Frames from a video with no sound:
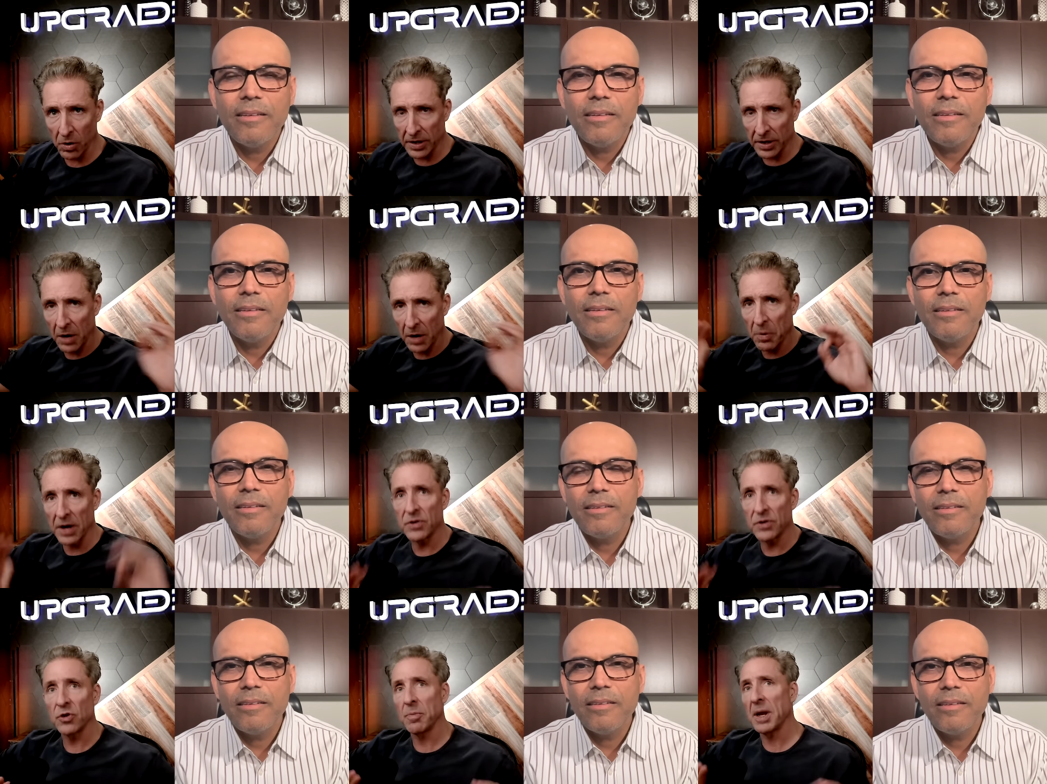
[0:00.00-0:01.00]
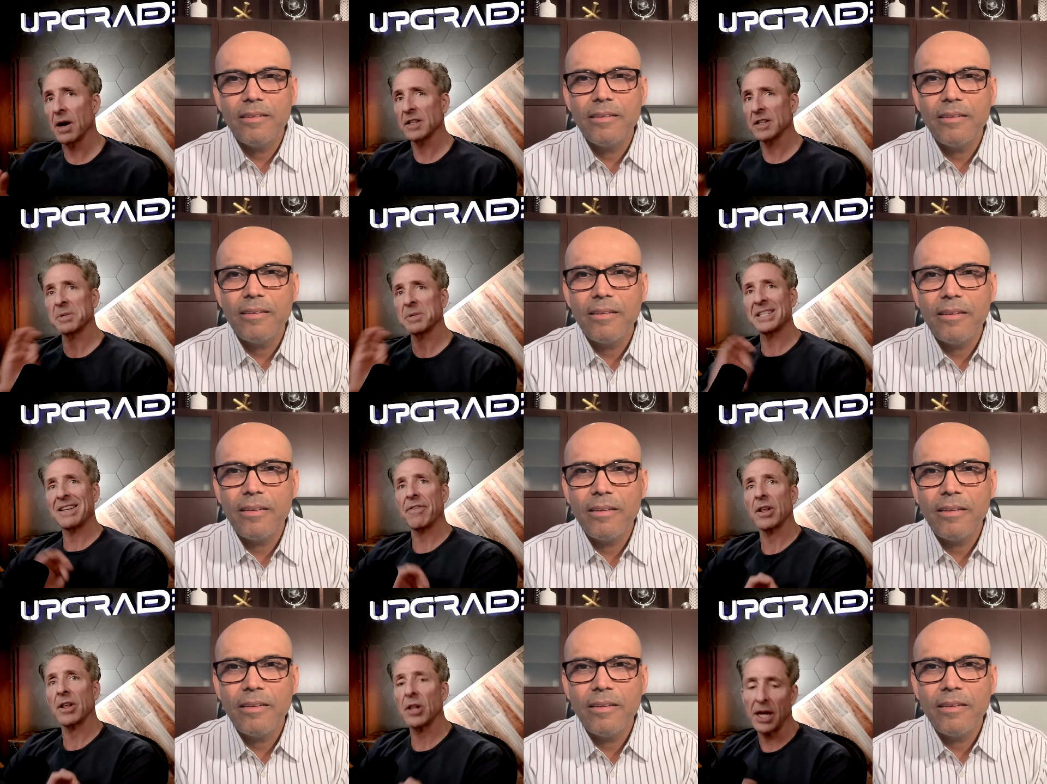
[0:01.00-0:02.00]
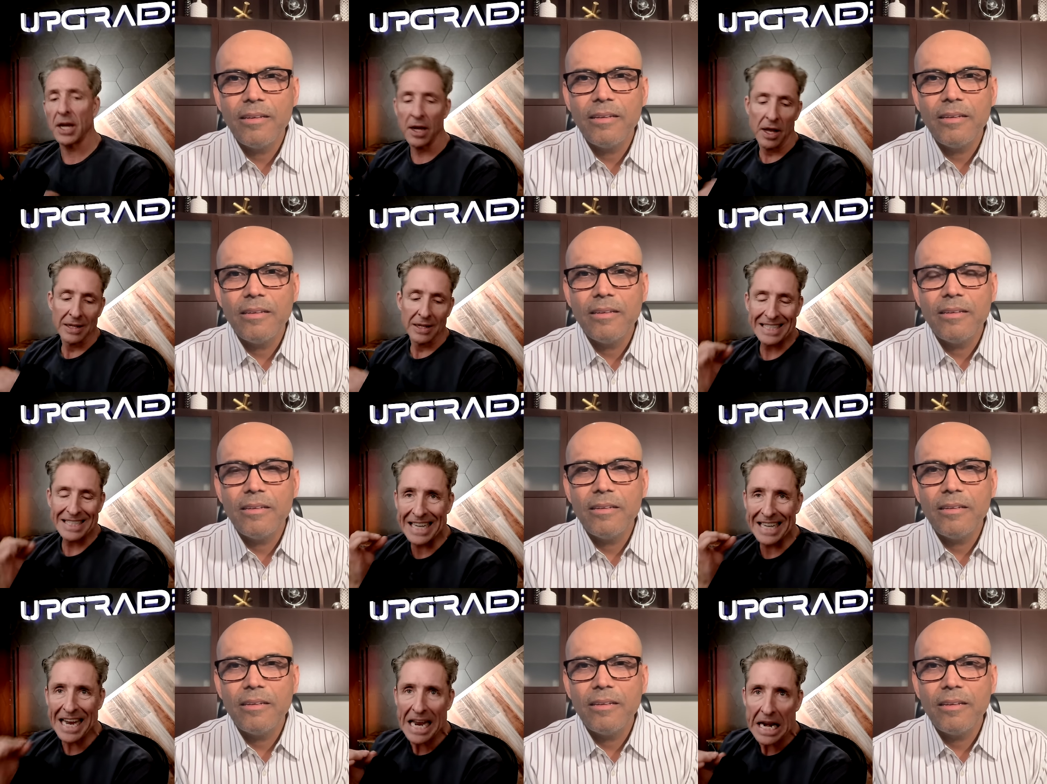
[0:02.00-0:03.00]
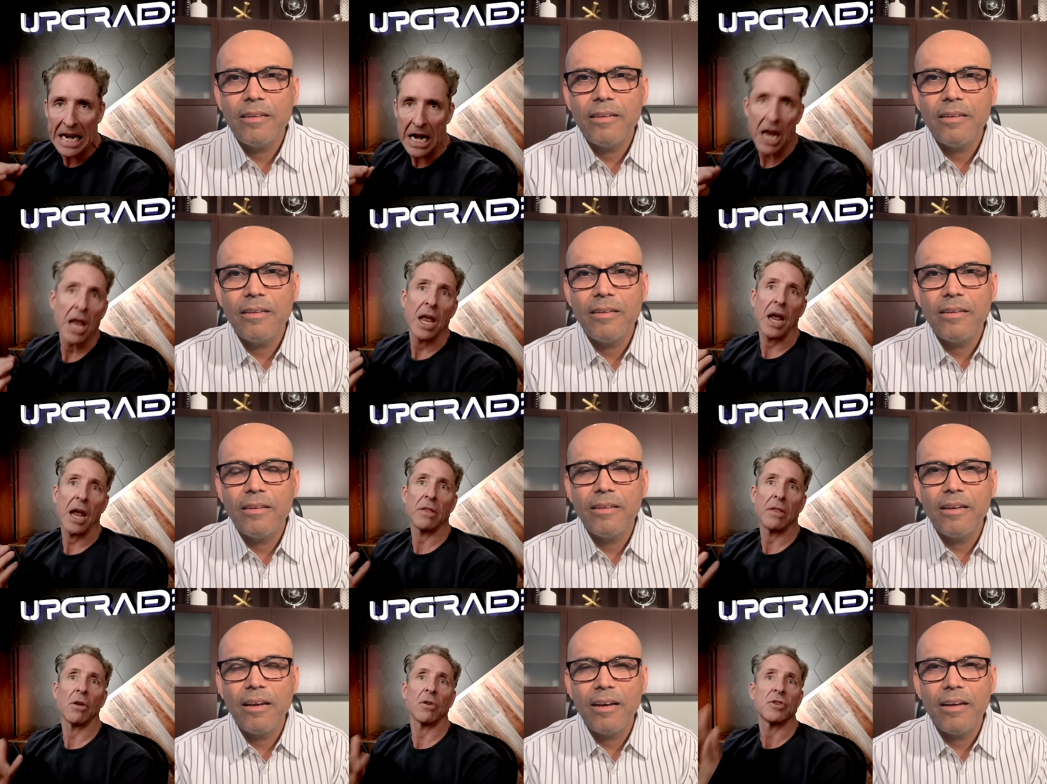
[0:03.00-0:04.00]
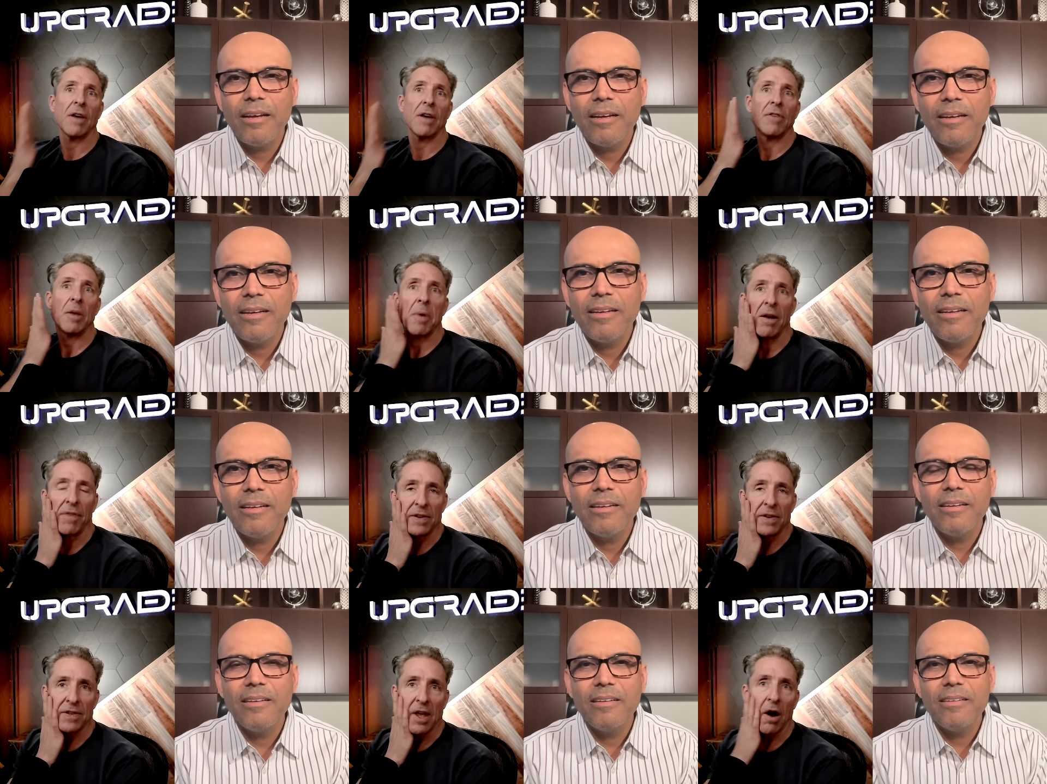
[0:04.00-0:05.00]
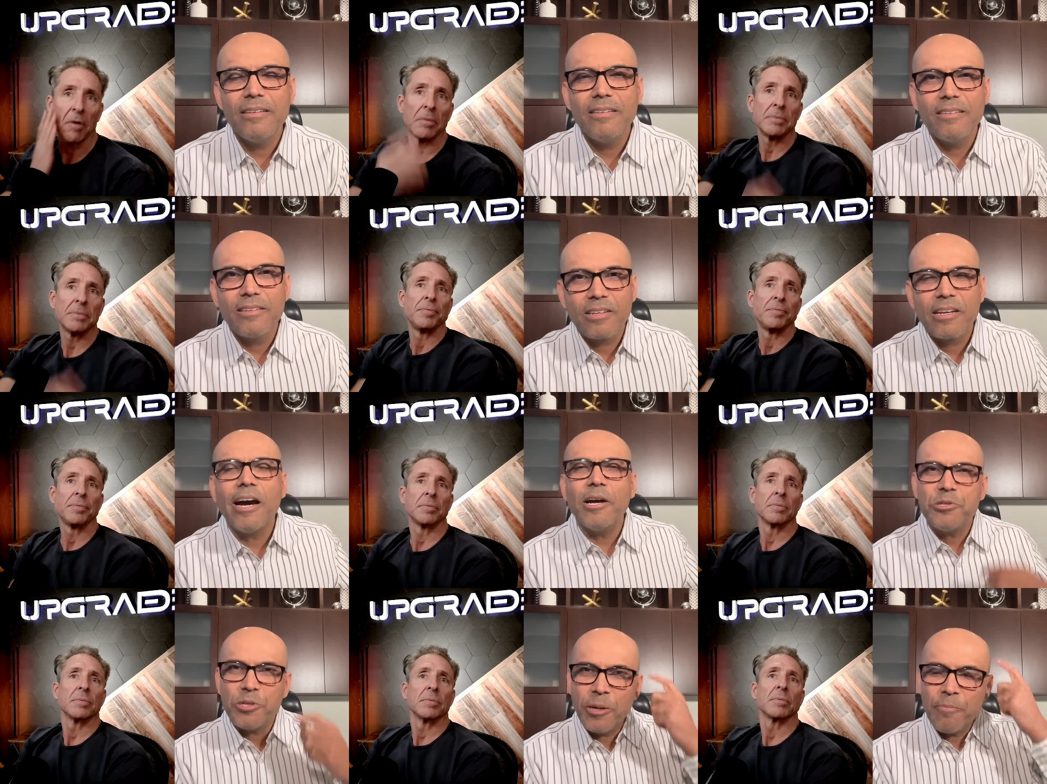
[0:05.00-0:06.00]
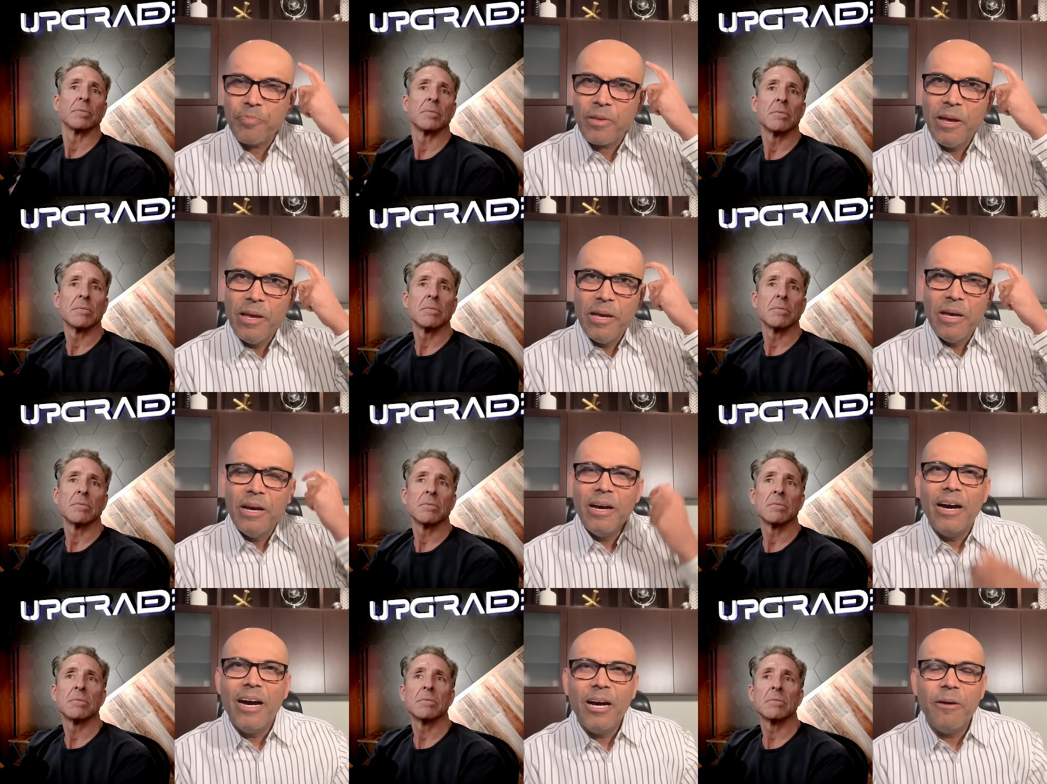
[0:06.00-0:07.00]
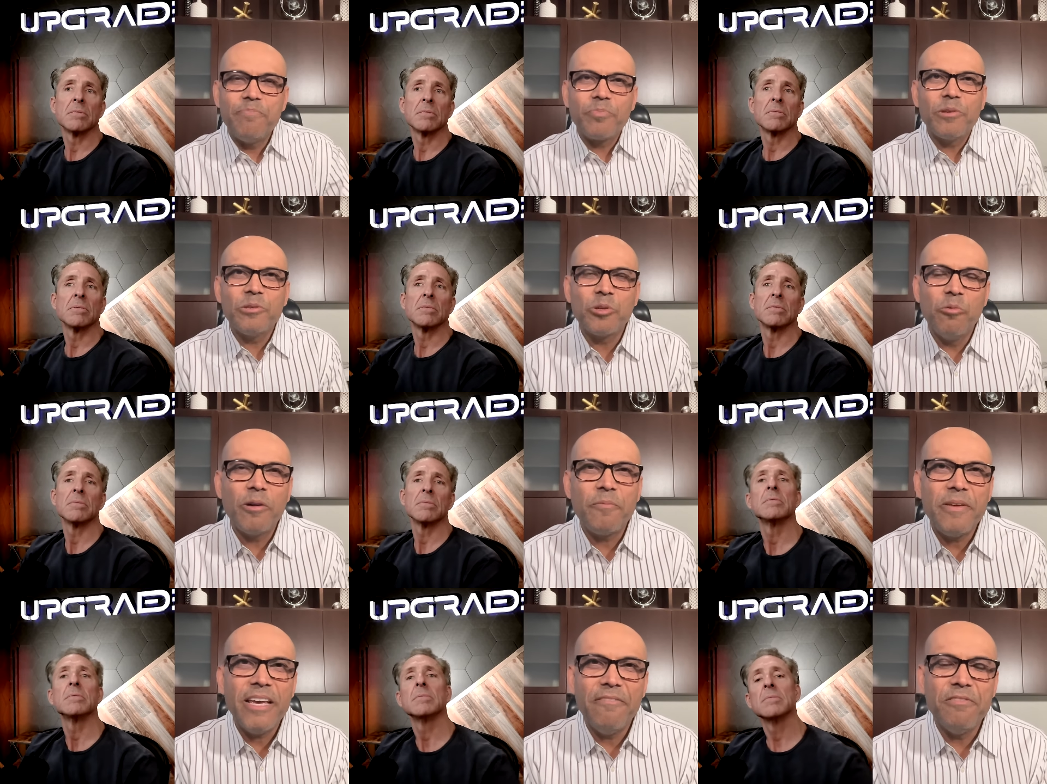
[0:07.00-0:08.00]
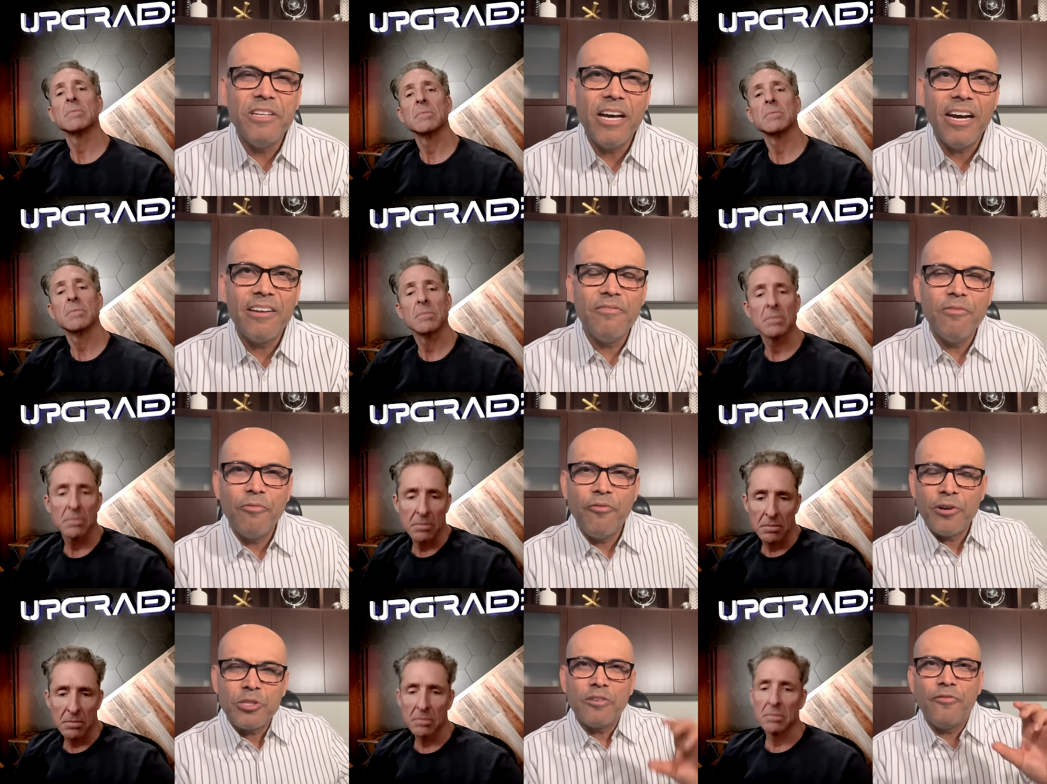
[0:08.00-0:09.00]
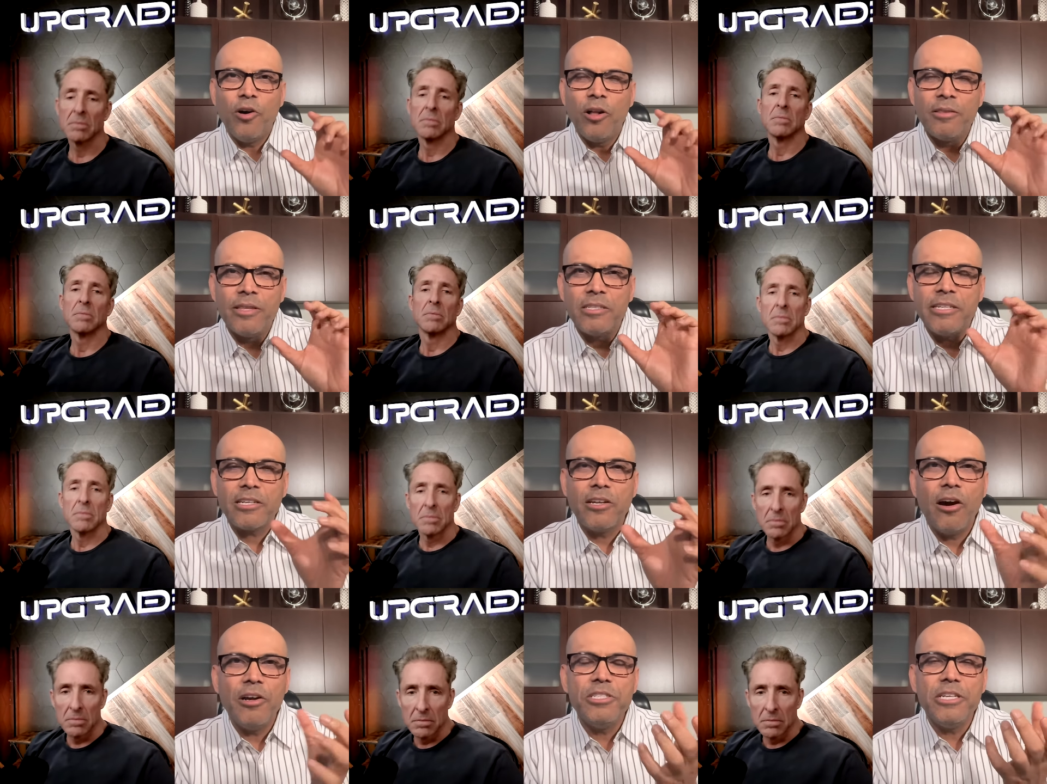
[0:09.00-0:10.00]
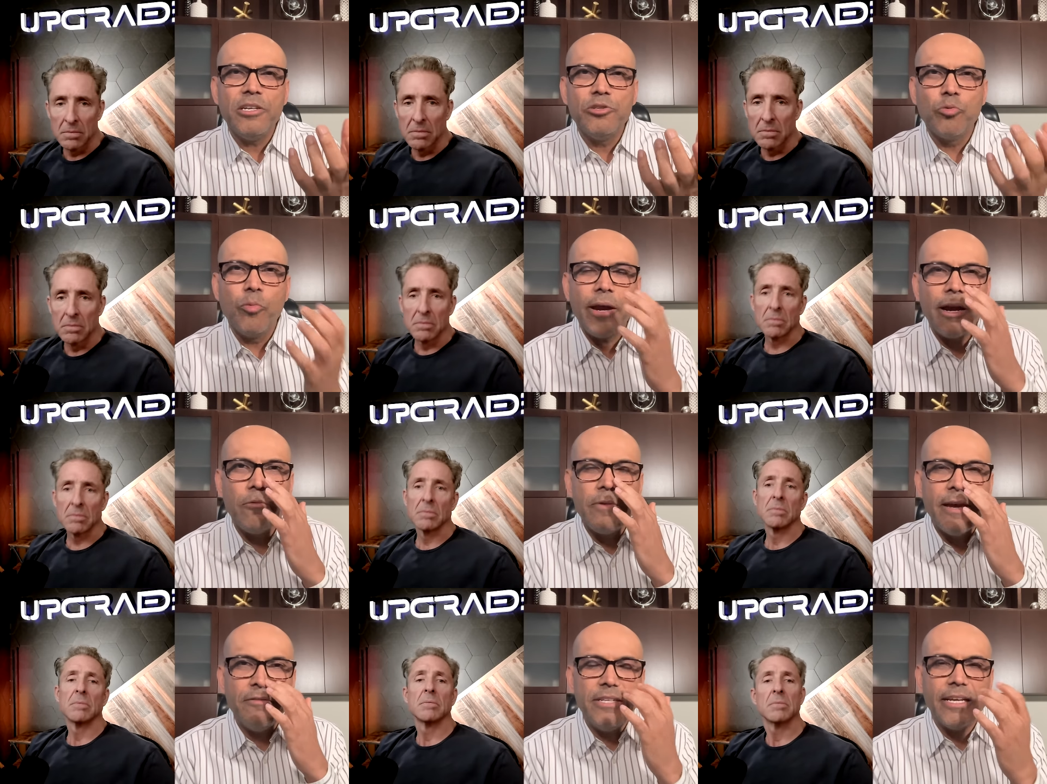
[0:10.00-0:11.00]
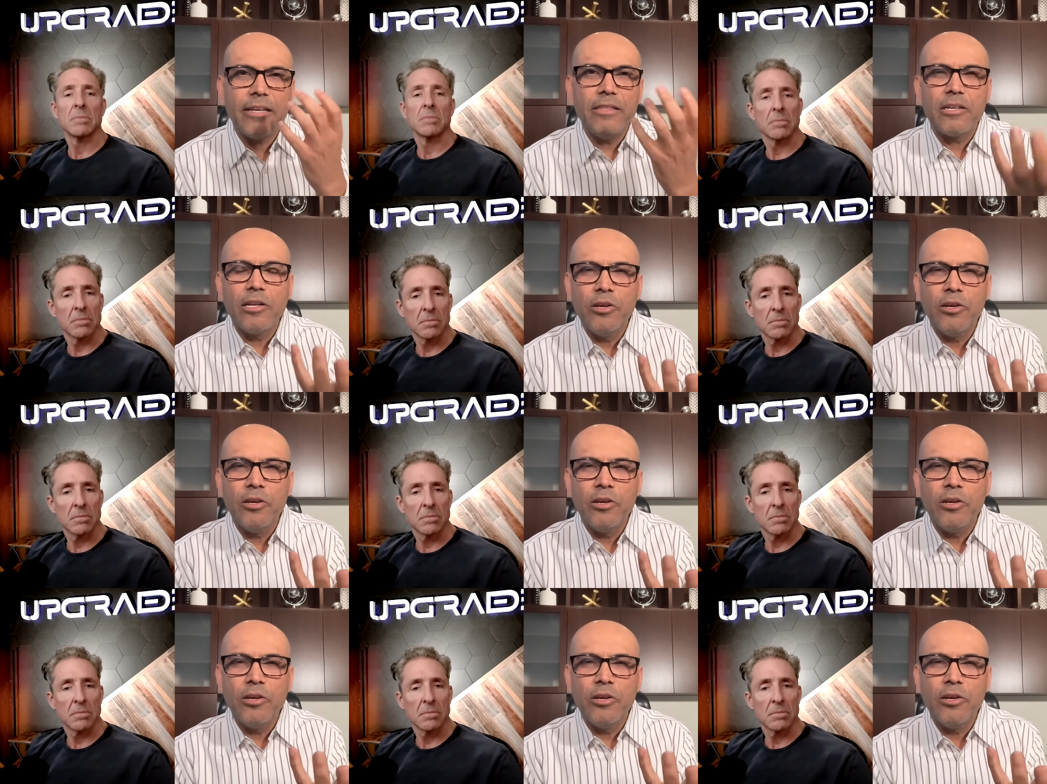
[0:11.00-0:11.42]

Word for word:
Speaker 1: world. And then I want to zoom in on specifically skin and the longevity benefits there.
Speaker 2: Gotcha. Um, so, what we have done, first of all, the technology is where we have taken the